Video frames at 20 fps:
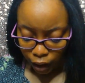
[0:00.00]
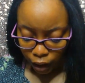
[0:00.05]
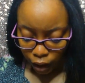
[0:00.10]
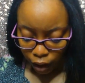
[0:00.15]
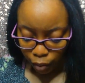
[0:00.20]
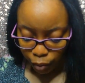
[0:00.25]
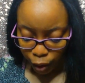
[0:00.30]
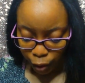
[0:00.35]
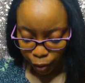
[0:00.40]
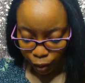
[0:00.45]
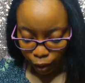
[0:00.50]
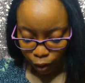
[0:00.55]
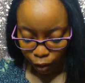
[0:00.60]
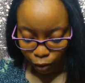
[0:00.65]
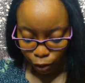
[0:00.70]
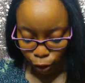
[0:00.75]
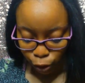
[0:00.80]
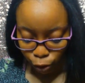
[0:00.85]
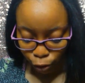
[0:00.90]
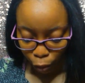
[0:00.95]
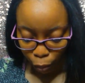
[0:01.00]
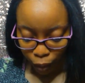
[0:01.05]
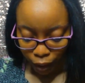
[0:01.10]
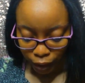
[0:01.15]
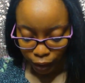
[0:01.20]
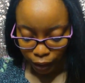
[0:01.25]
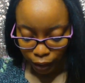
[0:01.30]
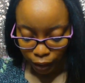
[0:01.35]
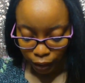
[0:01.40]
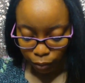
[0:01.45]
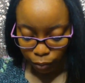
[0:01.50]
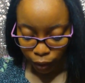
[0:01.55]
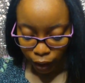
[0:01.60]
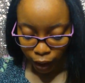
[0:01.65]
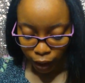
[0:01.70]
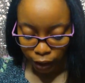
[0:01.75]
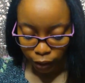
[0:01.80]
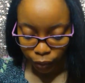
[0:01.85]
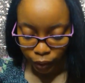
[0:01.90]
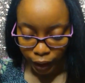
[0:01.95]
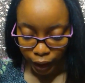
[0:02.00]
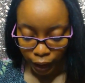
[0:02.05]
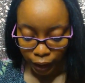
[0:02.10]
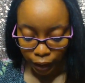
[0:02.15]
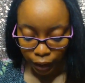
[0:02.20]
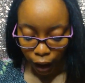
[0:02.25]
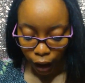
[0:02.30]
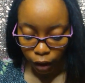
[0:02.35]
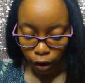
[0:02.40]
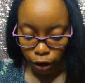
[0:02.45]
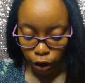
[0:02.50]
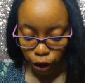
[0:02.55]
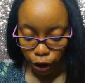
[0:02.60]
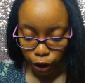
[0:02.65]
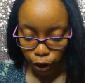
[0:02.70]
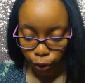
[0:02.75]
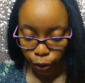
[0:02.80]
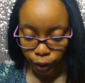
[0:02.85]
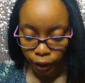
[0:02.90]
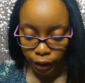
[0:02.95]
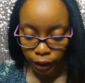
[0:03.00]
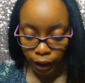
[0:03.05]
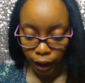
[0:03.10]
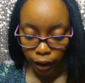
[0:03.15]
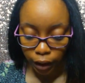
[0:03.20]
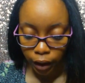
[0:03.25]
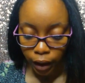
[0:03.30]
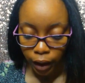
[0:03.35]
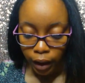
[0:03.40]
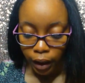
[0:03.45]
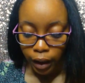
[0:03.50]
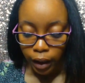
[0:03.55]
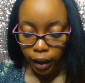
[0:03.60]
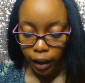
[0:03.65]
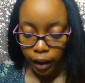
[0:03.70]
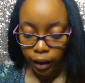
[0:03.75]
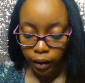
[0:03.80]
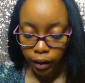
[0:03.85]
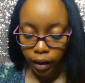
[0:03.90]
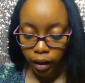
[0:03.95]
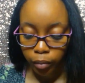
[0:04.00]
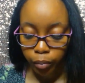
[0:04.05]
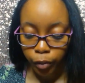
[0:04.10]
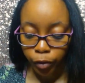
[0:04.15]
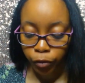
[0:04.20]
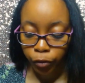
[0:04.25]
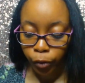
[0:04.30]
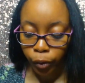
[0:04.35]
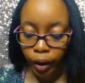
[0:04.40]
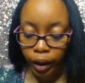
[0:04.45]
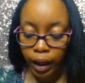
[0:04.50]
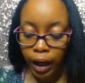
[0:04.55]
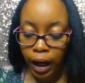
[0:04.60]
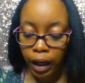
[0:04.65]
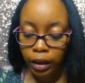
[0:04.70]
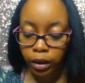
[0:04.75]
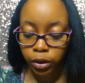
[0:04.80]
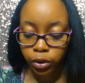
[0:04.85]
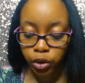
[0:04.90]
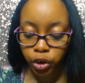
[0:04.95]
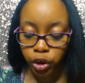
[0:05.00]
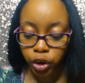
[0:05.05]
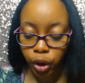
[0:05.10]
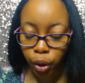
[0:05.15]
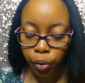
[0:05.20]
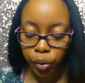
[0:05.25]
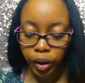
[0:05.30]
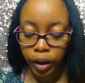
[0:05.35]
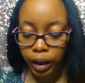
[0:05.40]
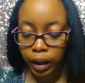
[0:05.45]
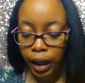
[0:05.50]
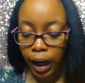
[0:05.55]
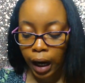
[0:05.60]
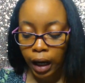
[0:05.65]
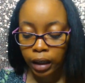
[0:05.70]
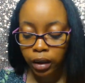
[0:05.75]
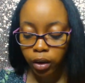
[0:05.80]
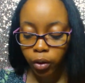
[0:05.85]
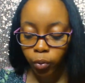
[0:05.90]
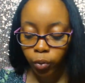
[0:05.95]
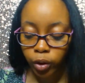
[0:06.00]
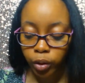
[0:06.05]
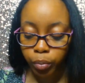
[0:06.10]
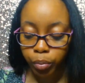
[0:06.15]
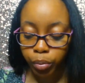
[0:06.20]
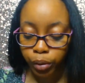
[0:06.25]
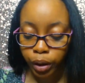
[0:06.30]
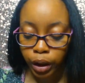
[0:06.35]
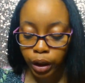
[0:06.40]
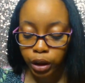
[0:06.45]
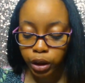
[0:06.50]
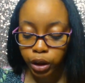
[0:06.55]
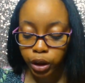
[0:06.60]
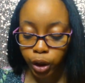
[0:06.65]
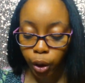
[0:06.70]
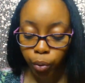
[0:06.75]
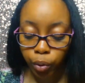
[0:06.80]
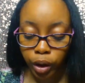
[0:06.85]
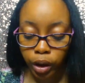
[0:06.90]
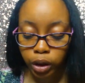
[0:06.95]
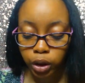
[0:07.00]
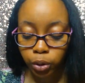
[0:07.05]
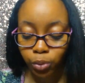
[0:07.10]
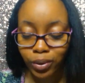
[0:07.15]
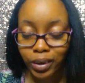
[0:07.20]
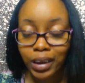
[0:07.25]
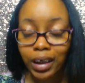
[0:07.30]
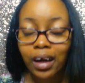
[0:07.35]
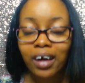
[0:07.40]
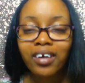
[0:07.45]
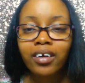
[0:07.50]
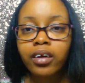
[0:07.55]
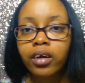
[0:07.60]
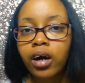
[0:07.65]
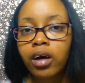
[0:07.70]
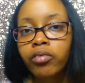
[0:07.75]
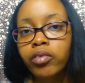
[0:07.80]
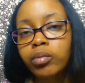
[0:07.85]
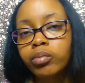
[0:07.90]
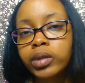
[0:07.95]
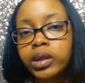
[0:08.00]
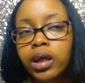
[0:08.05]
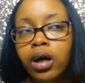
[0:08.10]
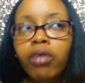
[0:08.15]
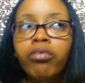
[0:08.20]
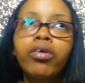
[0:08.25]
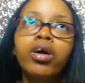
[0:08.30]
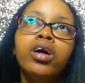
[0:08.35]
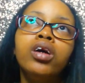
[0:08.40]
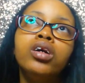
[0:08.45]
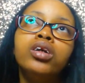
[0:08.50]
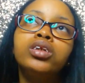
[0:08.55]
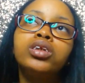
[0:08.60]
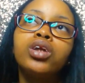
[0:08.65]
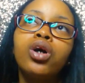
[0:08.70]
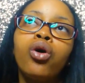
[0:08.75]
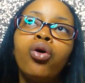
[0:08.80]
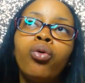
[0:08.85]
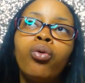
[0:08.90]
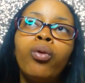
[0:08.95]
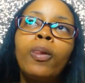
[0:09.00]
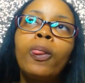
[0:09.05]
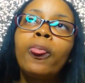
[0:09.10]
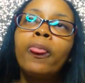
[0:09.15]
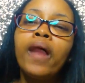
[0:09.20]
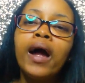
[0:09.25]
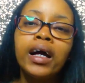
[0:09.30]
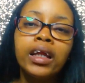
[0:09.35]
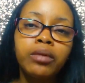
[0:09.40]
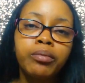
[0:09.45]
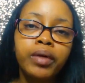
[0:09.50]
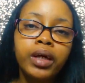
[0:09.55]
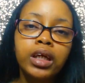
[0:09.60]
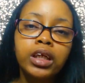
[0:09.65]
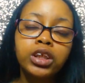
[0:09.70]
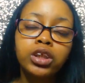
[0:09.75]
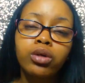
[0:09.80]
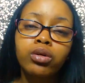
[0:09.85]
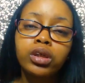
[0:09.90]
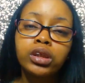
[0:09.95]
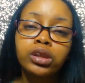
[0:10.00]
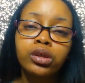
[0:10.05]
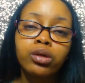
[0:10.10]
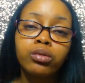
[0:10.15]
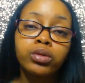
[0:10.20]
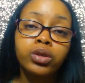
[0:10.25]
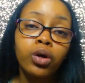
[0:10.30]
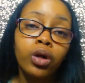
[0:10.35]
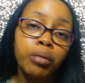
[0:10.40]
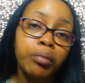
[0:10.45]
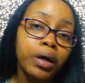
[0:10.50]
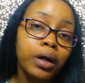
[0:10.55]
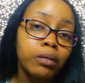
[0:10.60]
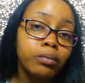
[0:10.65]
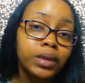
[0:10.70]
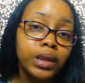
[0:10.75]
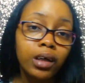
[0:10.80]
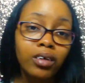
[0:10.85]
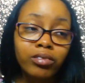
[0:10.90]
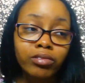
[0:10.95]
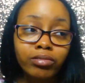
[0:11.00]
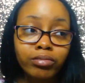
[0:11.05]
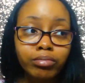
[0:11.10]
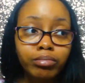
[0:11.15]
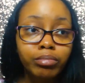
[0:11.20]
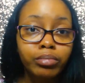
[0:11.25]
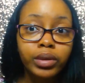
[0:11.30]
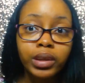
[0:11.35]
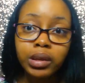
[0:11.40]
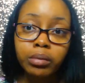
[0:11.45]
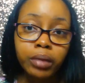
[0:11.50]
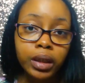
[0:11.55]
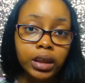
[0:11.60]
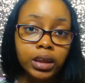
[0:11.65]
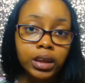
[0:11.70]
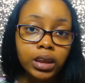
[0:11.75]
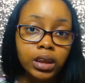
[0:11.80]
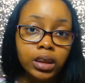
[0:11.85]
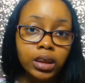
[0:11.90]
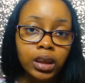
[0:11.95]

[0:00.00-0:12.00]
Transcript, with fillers: Um, here we go. True repentance begins with acknowledging your sin. And then before God used Jonah, God would bring Jonah to the end of himself. So at the beginning of Jonah, Jonah was all about himself, pretty much.